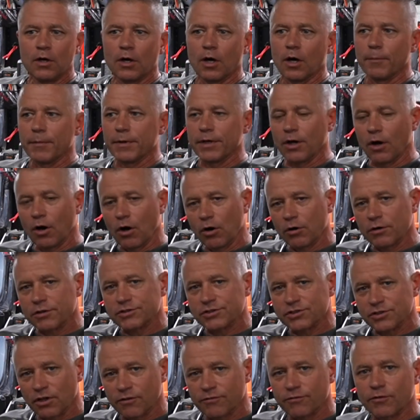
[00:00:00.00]
I mean, hogs
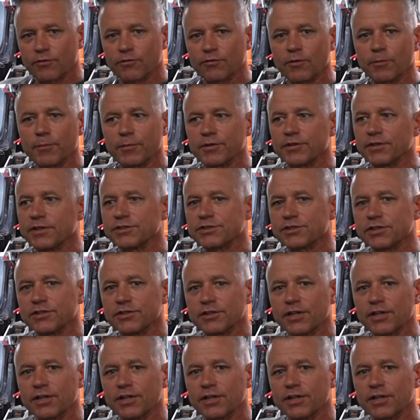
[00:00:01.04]
suffer from attention